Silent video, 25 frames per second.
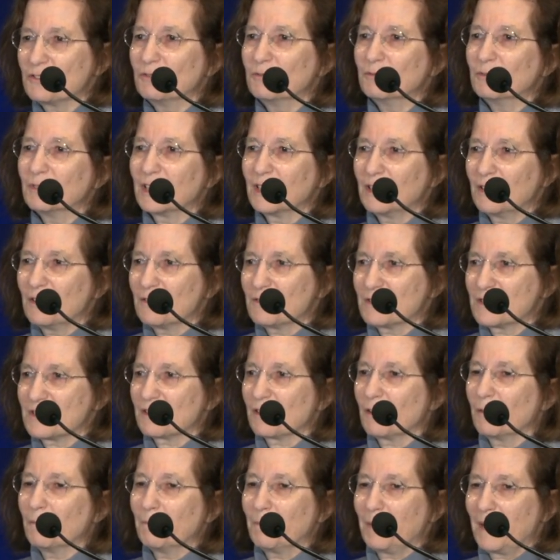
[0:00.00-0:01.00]
nucleus
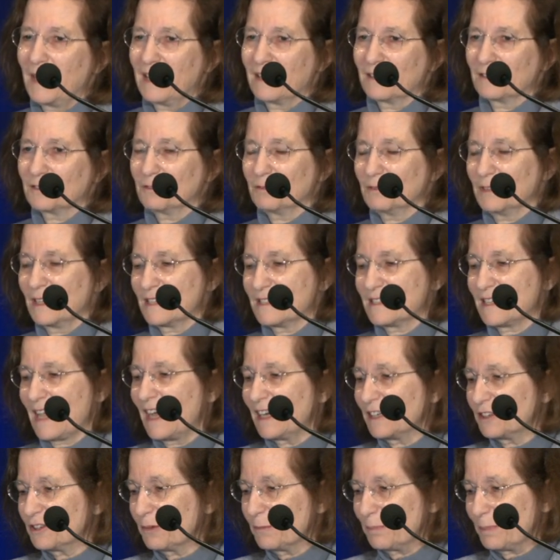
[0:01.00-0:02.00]
compared to the
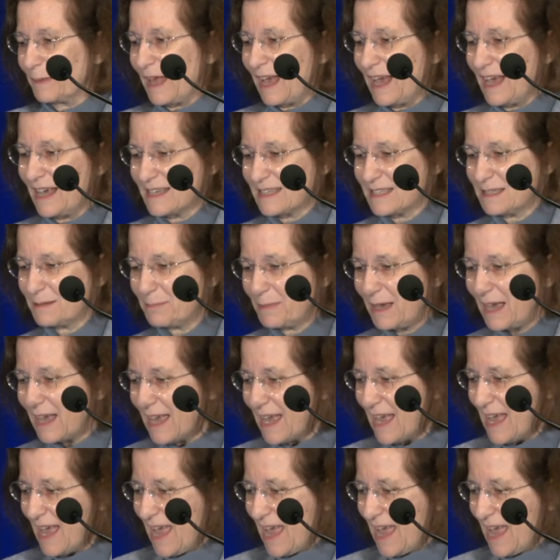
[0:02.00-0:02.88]
cytoplasm,